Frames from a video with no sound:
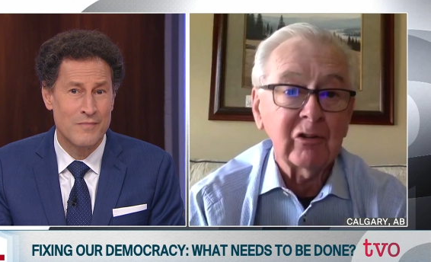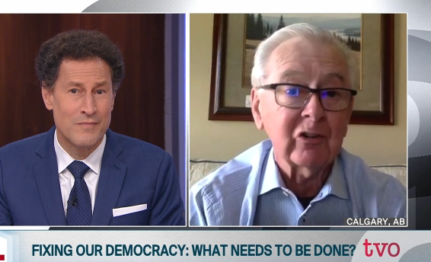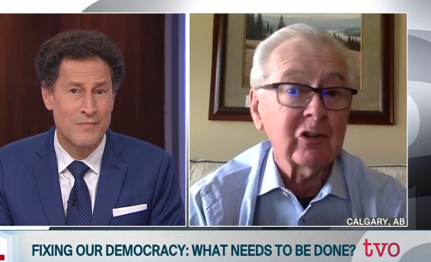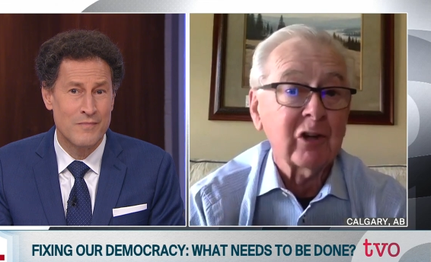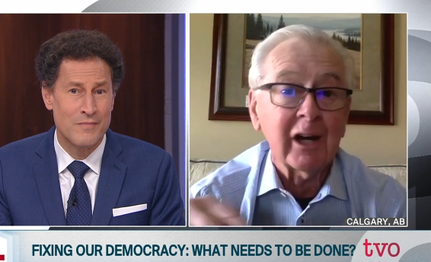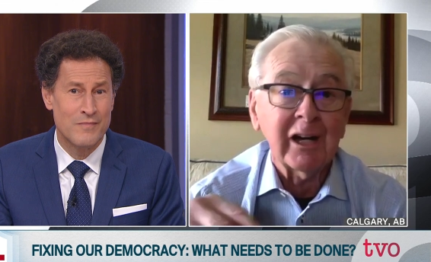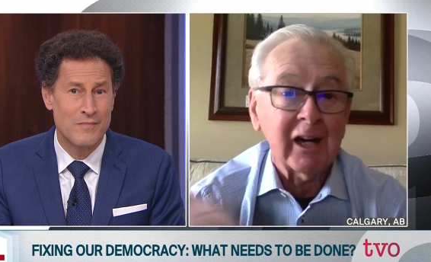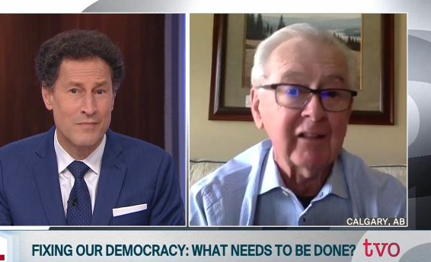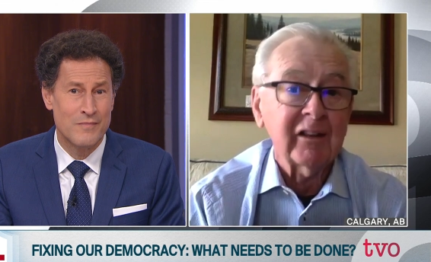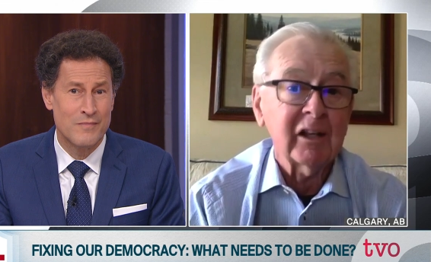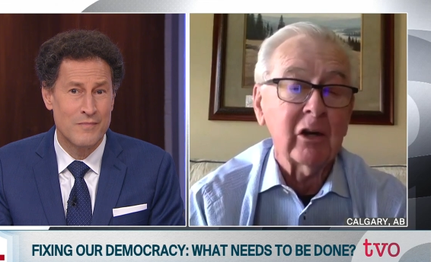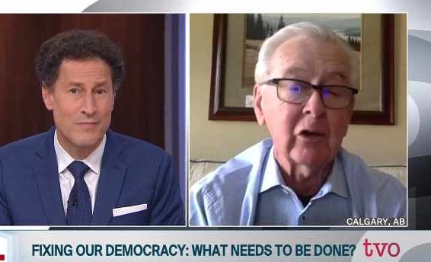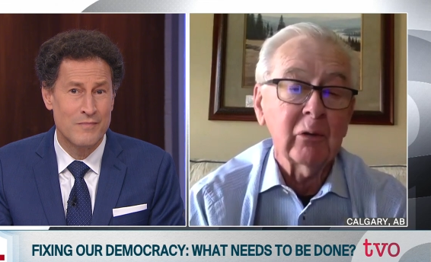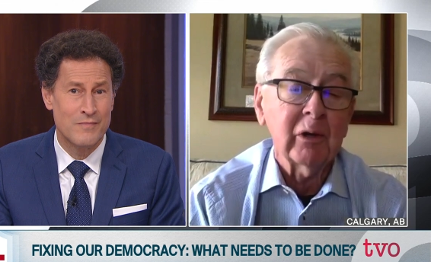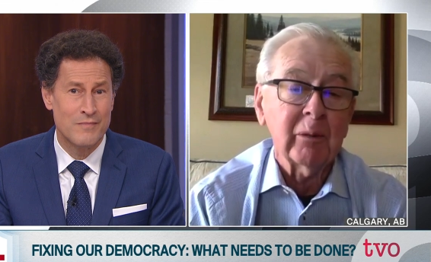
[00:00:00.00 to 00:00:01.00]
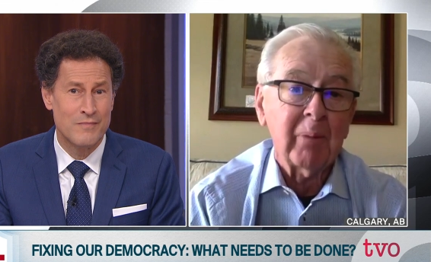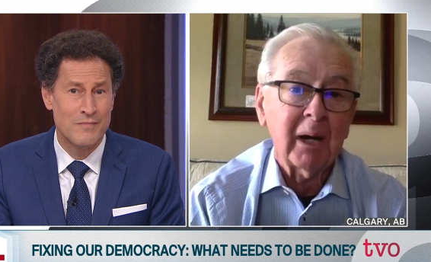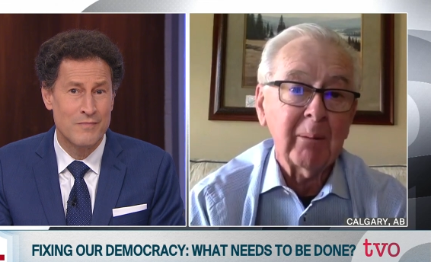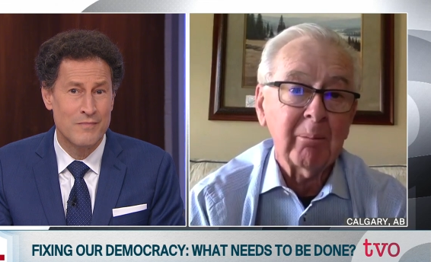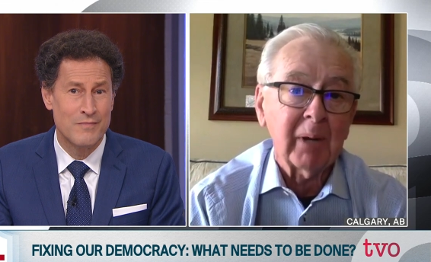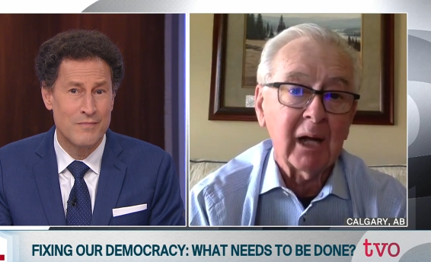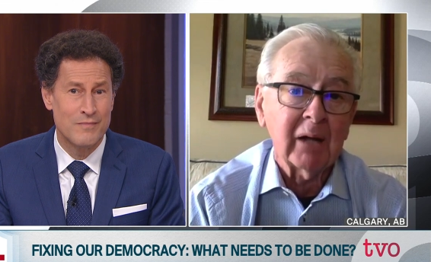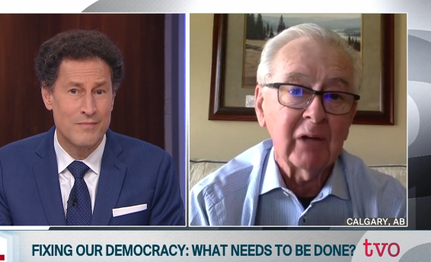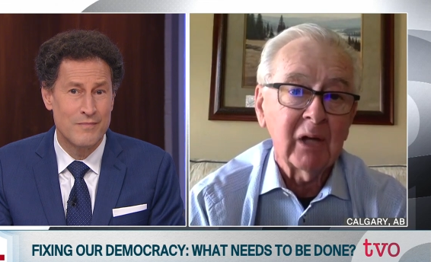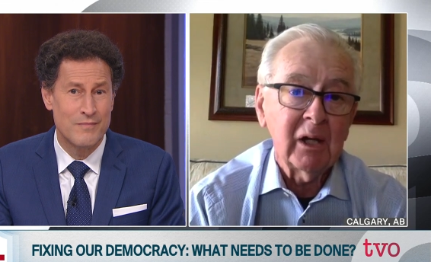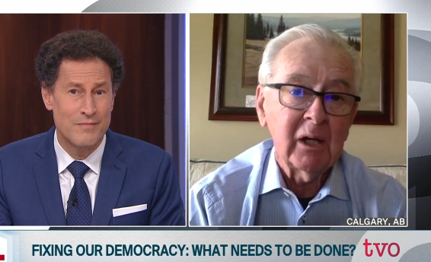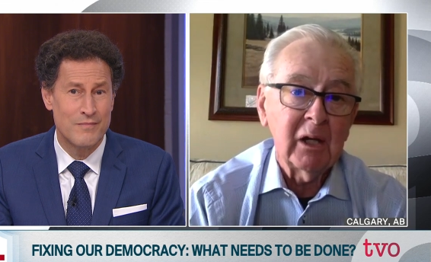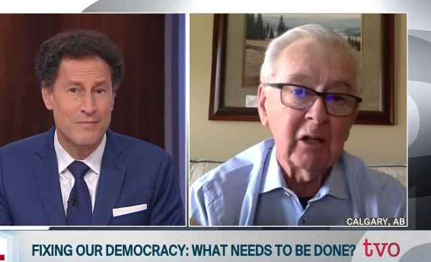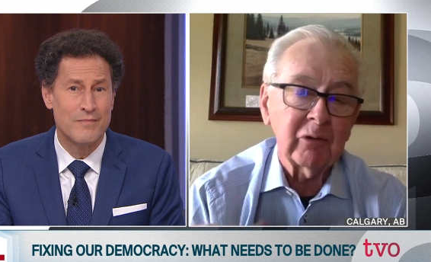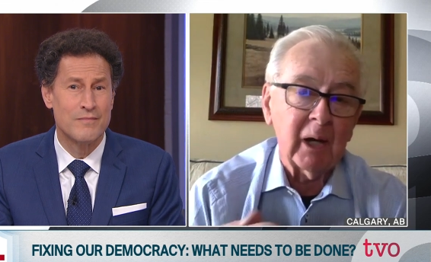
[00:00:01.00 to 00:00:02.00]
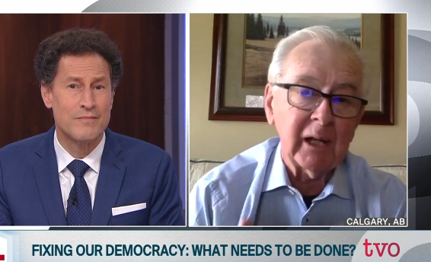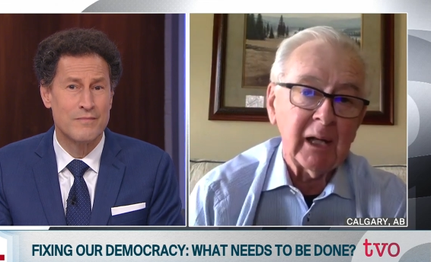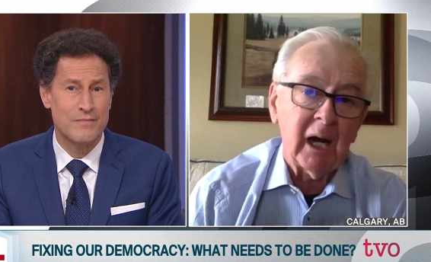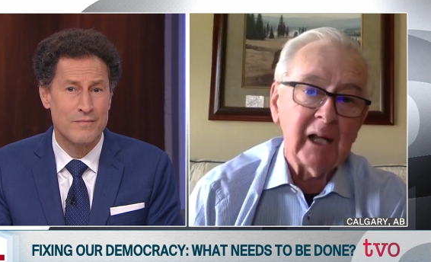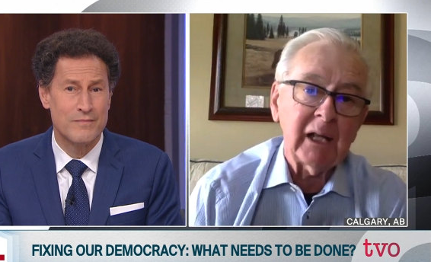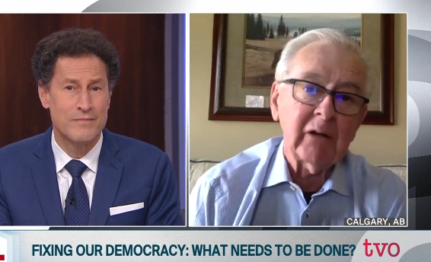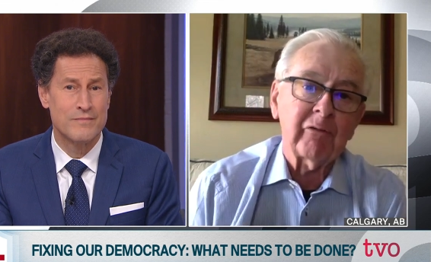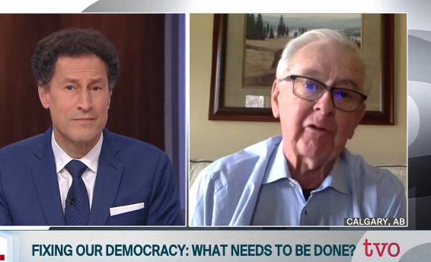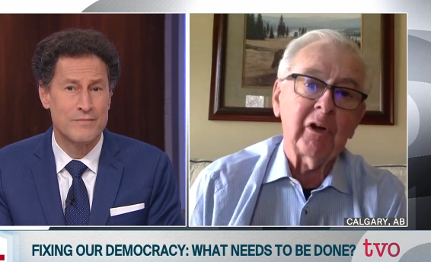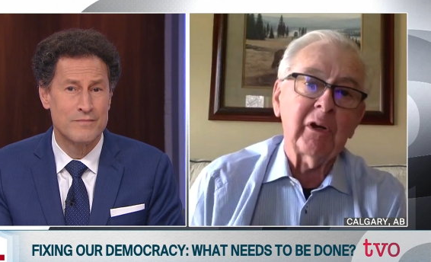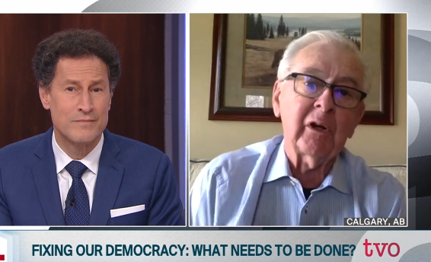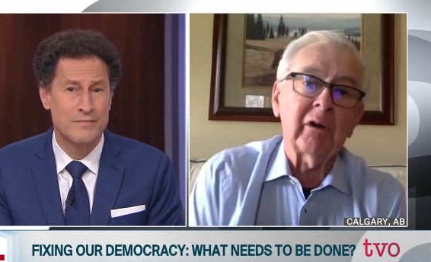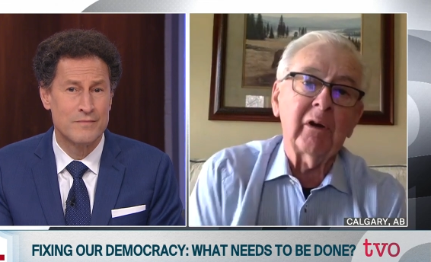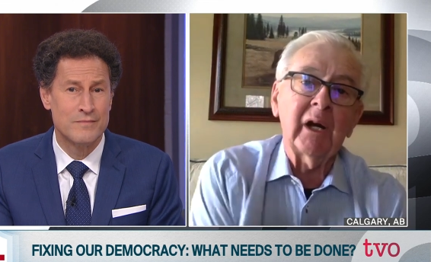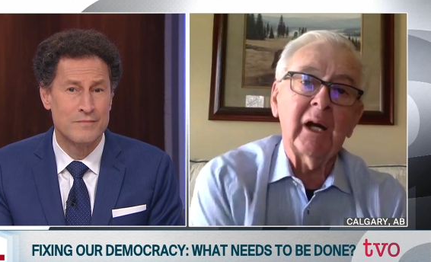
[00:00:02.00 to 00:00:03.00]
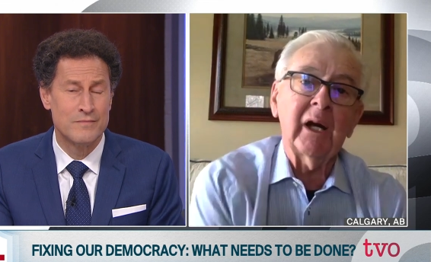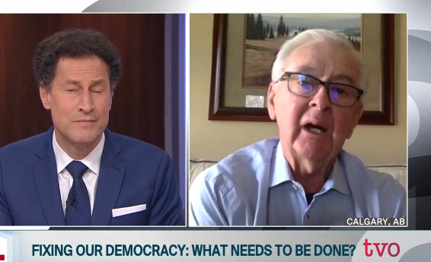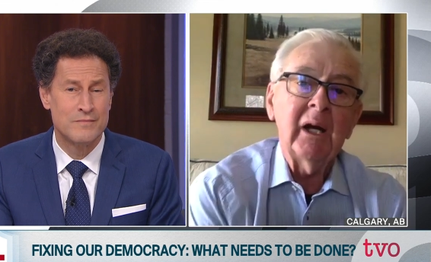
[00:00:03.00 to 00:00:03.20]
Speaker 1: It's got nothing to do with pipeline. So I, I think further